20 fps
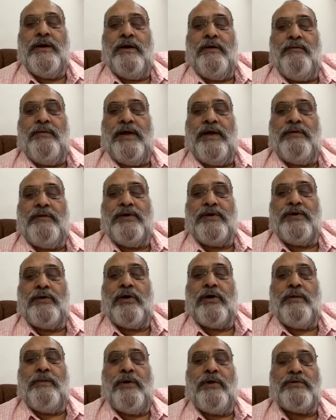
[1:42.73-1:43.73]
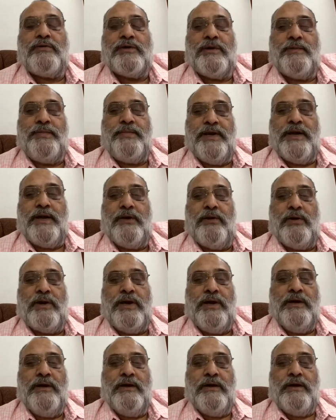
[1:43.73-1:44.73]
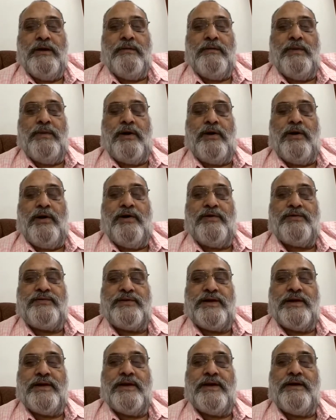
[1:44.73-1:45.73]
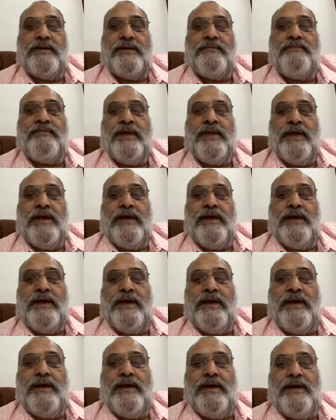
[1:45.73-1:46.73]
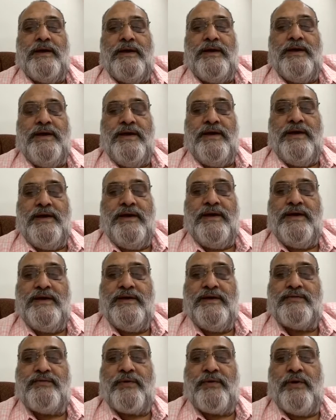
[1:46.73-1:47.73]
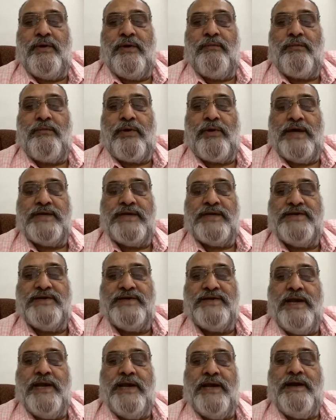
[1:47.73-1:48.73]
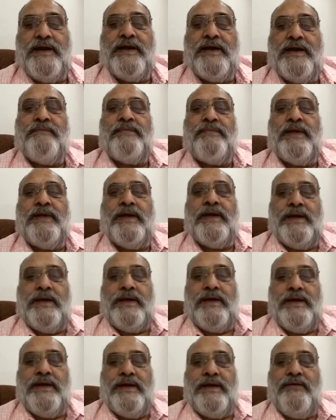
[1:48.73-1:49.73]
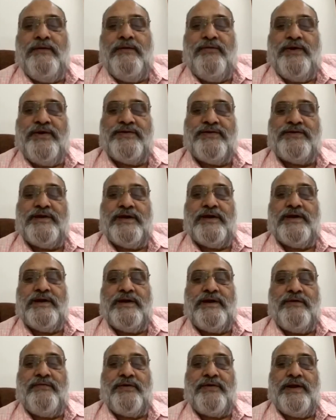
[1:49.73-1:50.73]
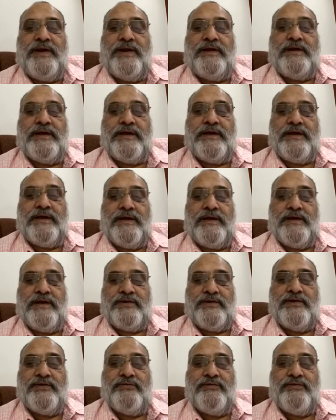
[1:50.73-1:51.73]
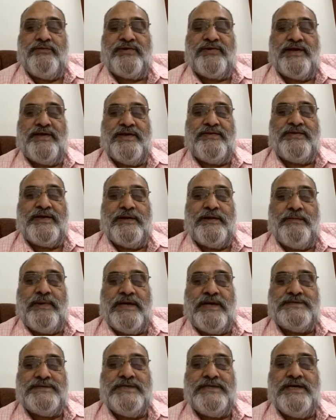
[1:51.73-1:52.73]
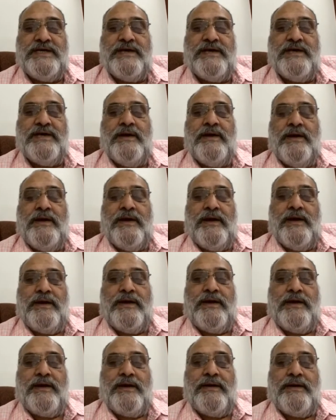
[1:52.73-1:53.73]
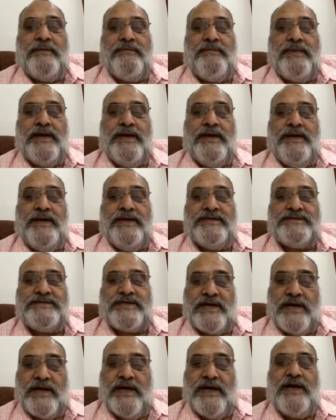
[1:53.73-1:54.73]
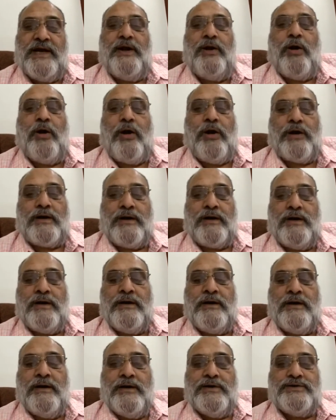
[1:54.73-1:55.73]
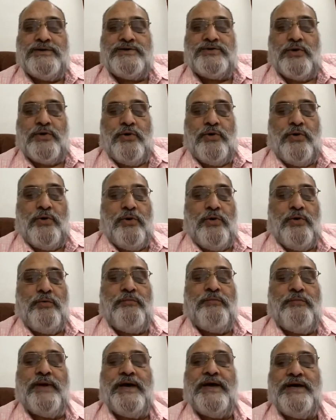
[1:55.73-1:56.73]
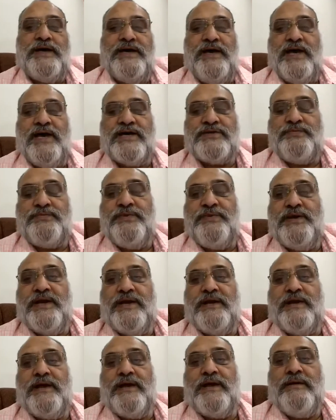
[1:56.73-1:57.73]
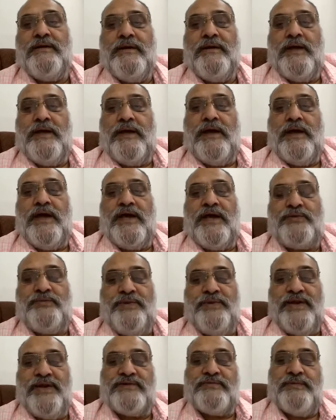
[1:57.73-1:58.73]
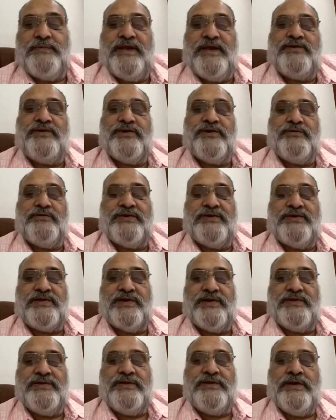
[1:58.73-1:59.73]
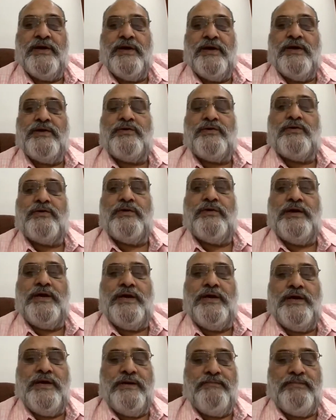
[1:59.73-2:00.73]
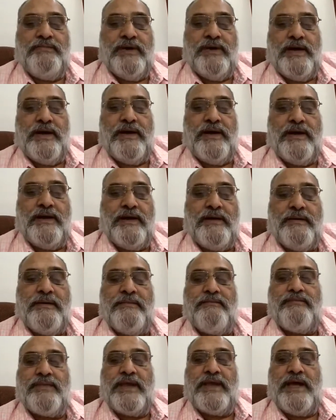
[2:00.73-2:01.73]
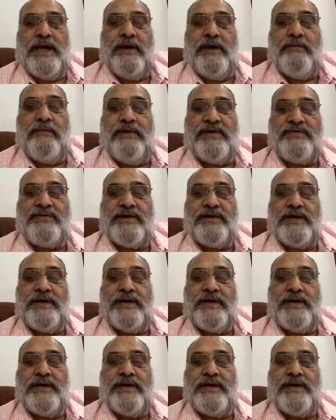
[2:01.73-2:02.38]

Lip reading: when we talk about the pedagogy, because he is from Brazil, and he faced different situations in Brazil, and he struggled a lot. So he experienced many situations. So he gave us